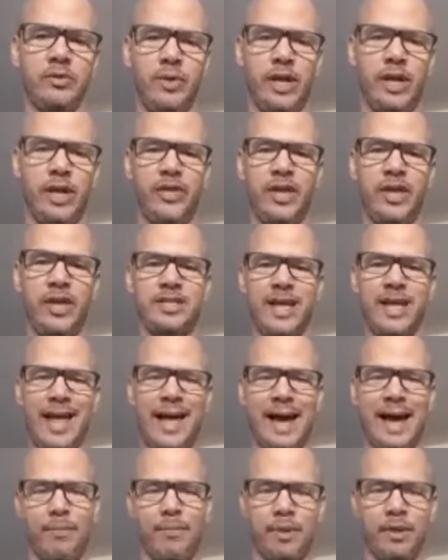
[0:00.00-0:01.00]
like things that
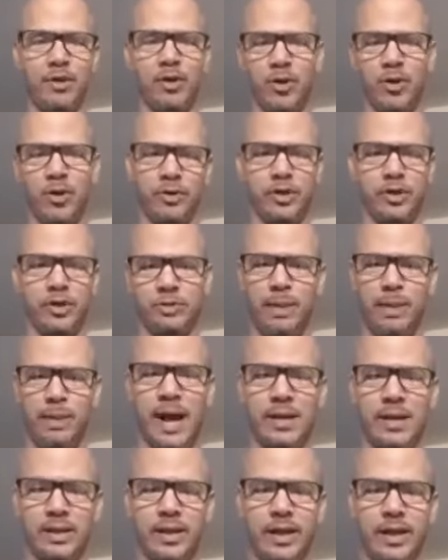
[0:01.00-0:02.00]
happen on the
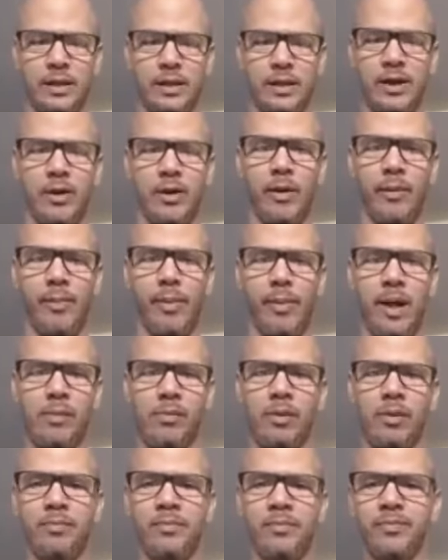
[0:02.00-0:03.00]
spot that are a
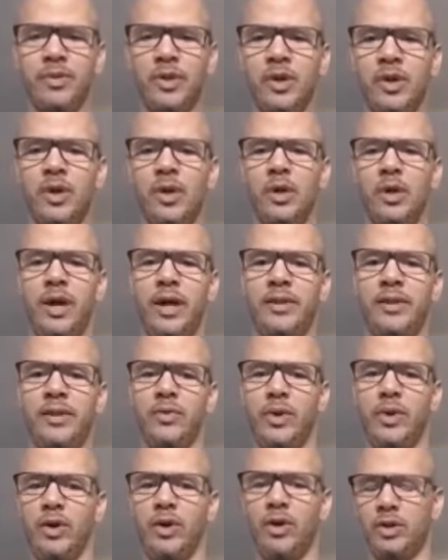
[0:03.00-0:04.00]
problem. And
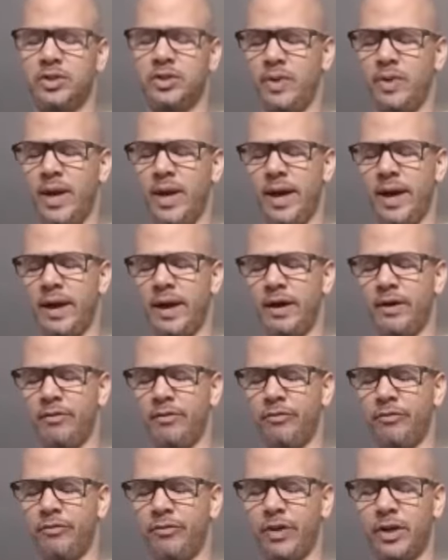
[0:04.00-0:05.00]
then we also
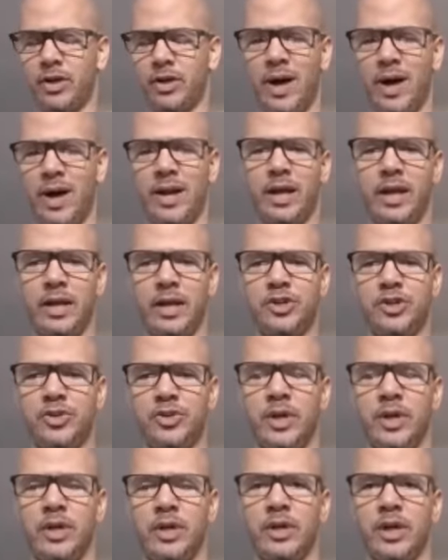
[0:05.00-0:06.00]
have the chronic
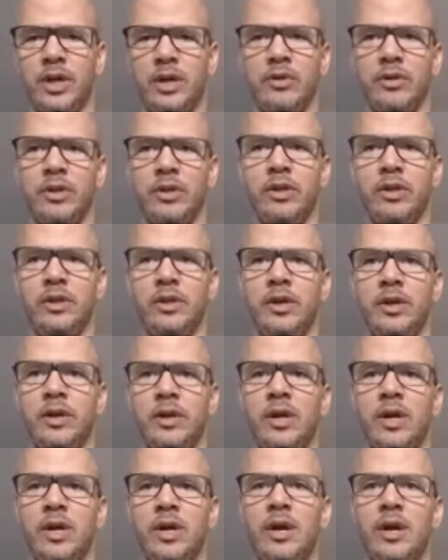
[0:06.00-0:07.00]
injury,
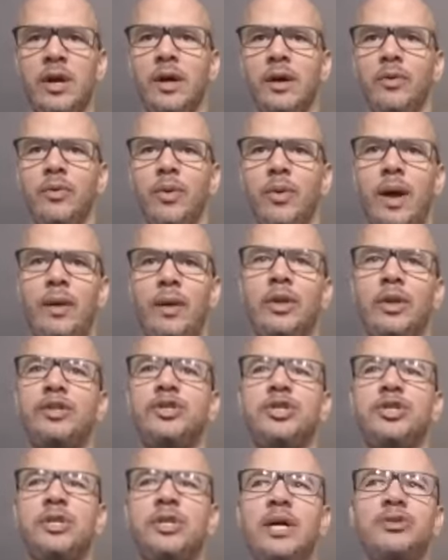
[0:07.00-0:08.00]
I'll
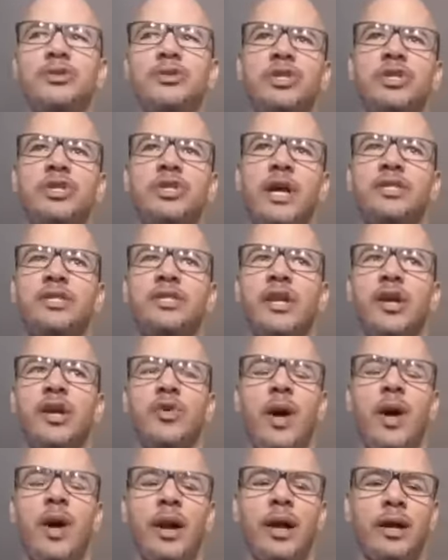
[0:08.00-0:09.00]
just say, instead of
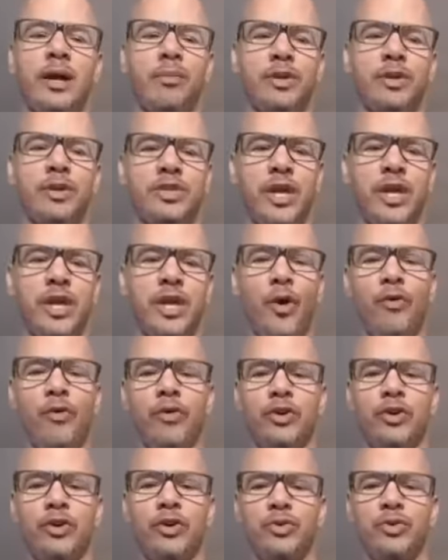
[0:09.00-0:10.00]
chronic, I'm going to say
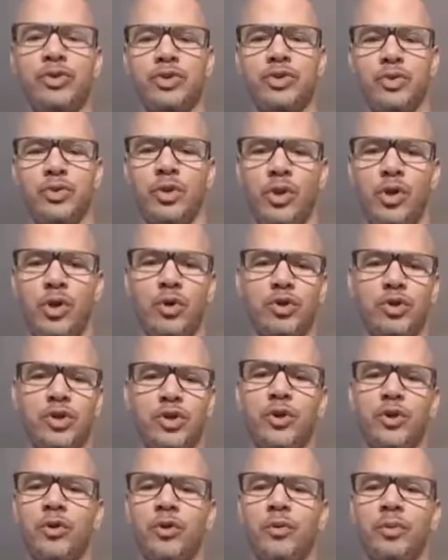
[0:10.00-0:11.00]
overuse or
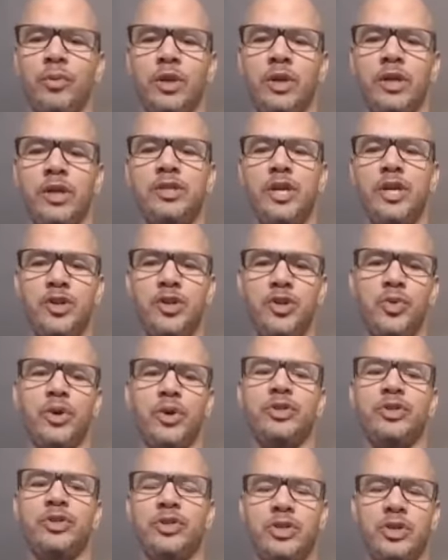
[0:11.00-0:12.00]
long-term
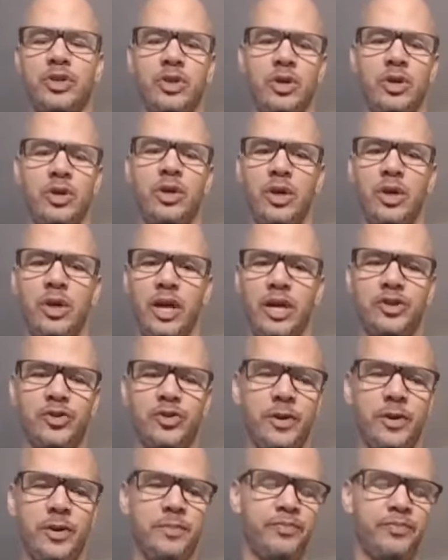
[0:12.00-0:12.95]
continuous injury.